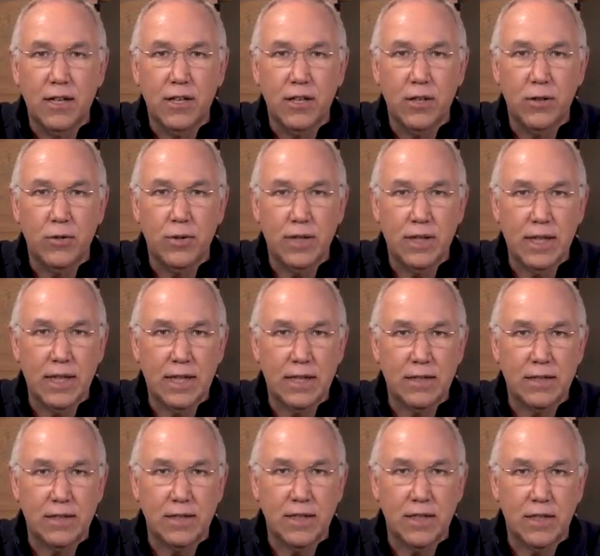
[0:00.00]
you would
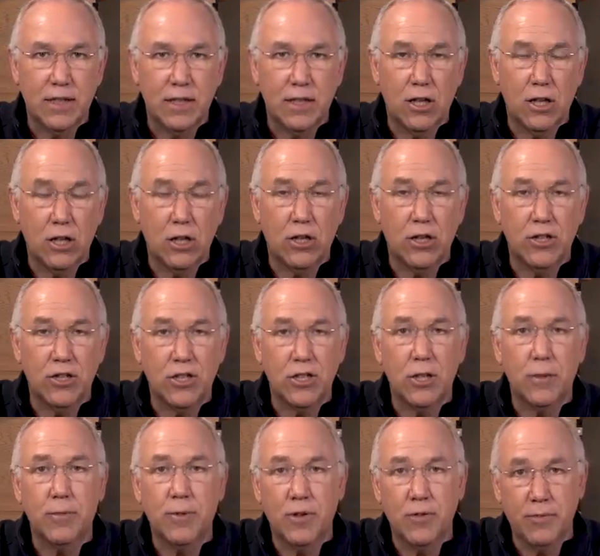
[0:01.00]
get uh, a large
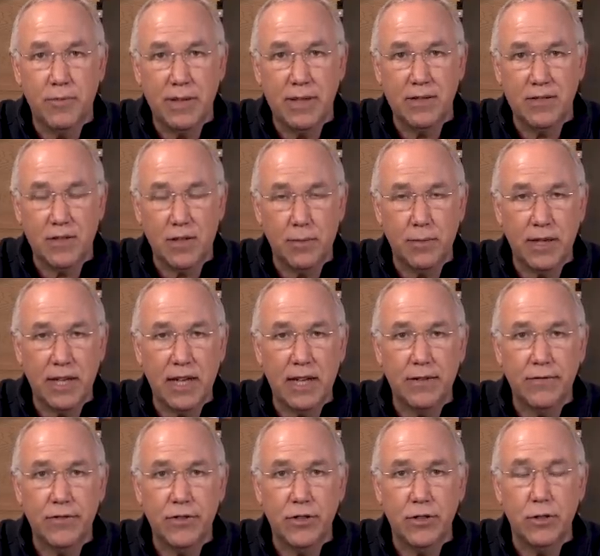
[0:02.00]
number of bees coming
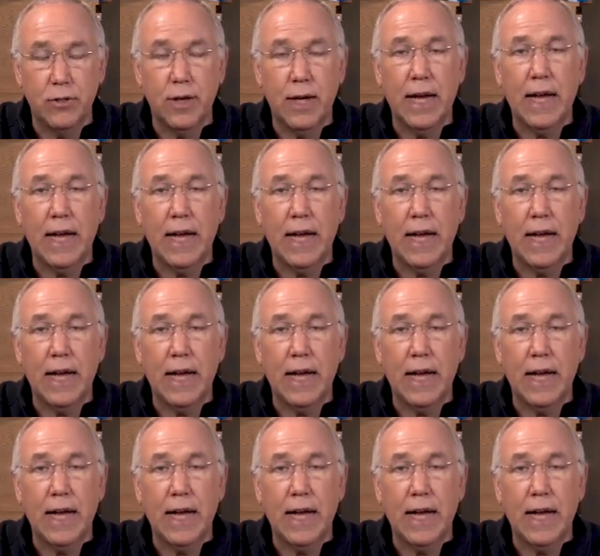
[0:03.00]
after you.